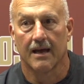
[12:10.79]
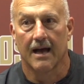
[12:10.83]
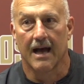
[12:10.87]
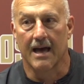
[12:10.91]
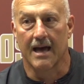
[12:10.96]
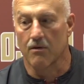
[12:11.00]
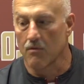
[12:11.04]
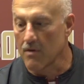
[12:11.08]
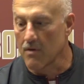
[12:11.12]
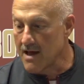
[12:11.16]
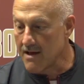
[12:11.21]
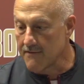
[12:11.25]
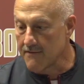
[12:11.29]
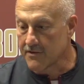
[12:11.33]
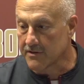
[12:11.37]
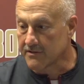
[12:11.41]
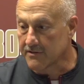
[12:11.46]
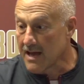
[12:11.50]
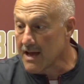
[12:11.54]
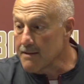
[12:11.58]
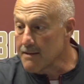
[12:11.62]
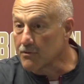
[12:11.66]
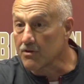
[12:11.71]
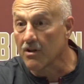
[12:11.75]
I don't have the
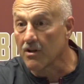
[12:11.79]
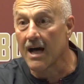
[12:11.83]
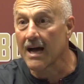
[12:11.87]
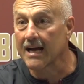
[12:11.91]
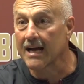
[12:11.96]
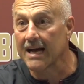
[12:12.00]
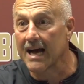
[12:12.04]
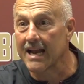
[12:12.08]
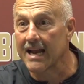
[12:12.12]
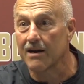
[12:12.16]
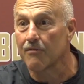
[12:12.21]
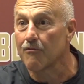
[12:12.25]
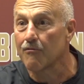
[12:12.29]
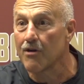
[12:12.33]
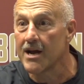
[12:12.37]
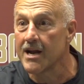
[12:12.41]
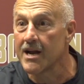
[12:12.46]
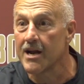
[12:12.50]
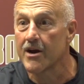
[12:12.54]
time clock on it right